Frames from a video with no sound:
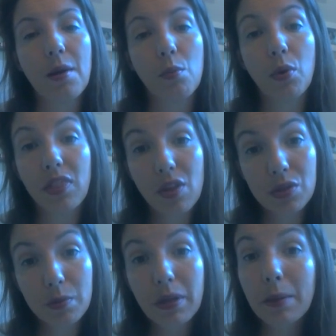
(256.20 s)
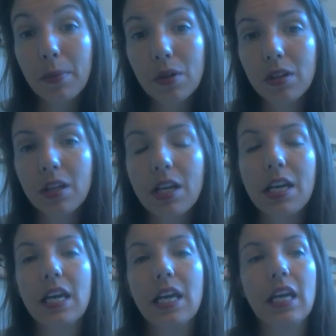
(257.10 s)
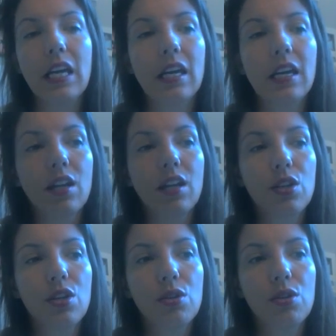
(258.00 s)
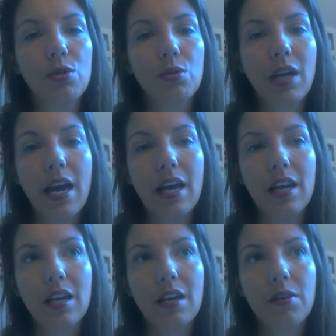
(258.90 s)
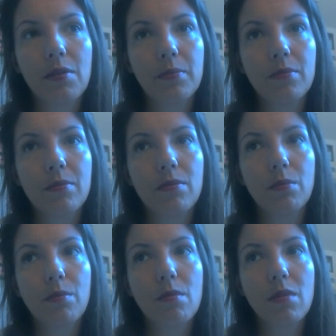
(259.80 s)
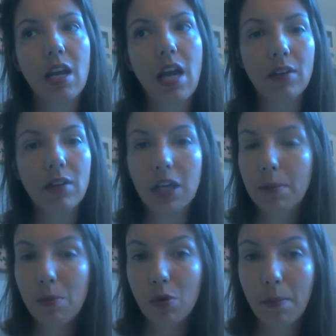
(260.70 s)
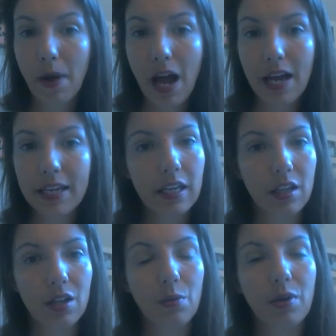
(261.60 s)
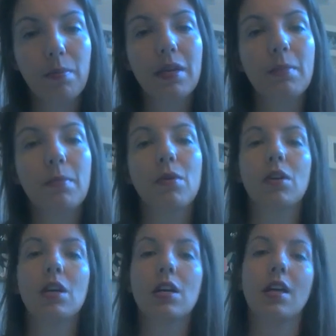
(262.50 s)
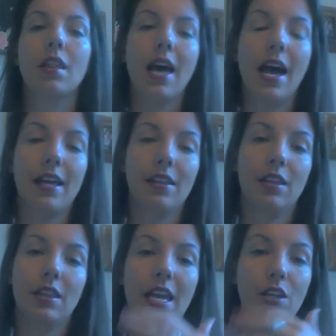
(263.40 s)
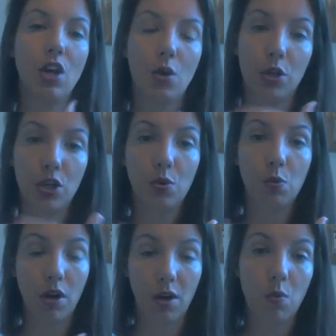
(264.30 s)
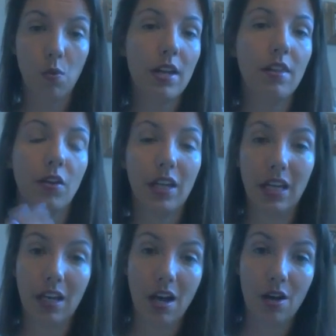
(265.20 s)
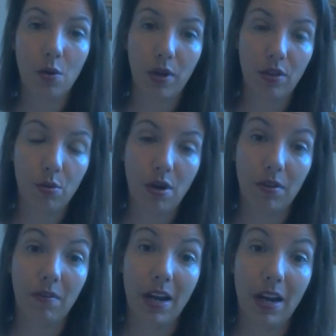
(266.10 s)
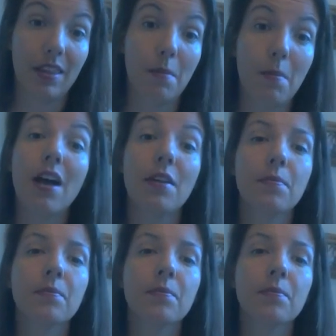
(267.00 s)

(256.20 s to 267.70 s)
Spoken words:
with those people, and you can have a little bit more buy-in with people that they know you one-on-one. They're getting on with whoever invited them on.